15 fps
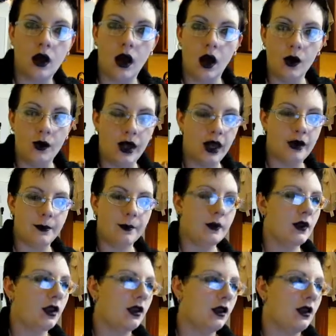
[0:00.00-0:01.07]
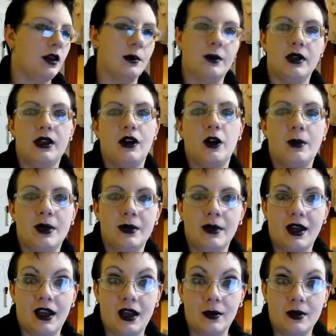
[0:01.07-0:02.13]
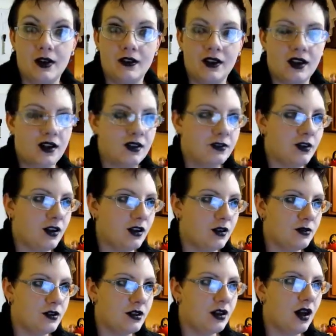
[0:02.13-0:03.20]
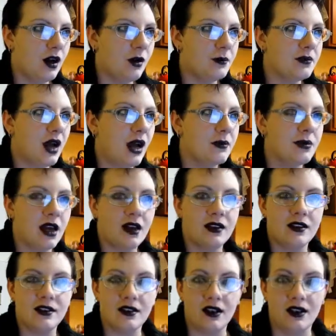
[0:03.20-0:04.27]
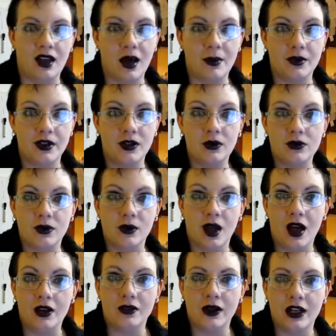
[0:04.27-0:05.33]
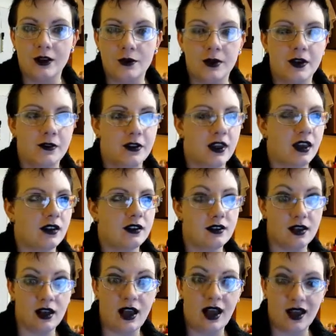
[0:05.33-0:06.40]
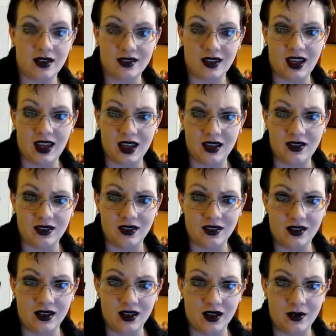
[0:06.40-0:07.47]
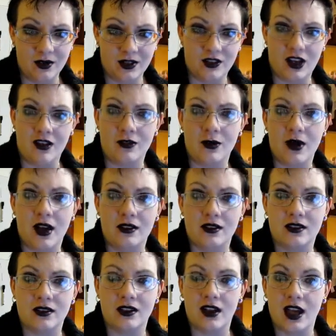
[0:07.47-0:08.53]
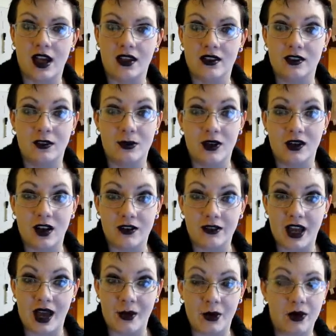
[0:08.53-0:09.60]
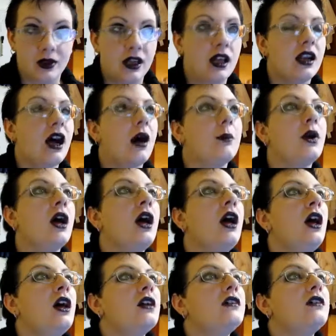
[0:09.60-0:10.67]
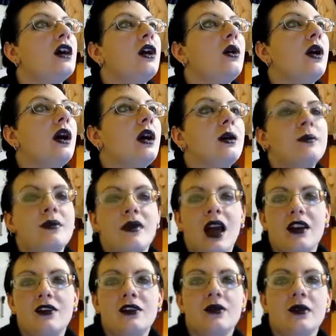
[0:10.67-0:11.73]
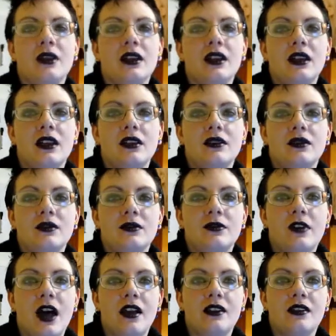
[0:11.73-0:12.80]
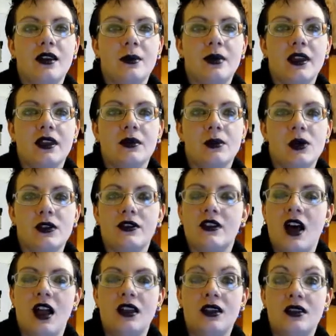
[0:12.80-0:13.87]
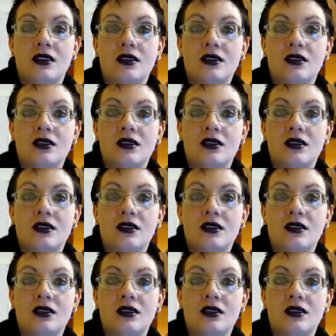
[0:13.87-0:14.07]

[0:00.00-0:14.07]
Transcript: Okay. I'm really hoping my camera isn't going to fall over. I'm balanced on top of the usual odd arrangement of things. Today it's a candle, a Java Monster, and the Smirnoff cap holding it up. So I should really find something more solid